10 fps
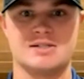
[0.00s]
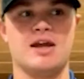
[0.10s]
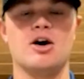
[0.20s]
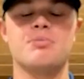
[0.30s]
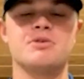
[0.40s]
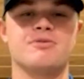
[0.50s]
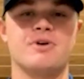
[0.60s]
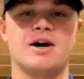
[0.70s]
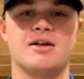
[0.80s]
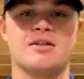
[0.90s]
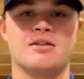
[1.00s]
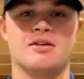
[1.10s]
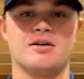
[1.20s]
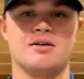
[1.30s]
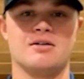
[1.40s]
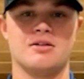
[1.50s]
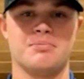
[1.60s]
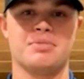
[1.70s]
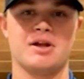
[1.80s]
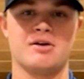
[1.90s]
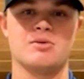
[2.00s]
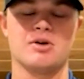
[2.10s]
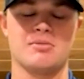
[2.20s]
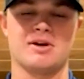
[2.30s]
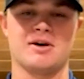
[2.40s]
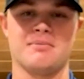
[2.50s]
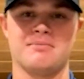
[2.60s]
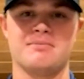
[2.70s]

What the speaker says: They help you find the player you want to become.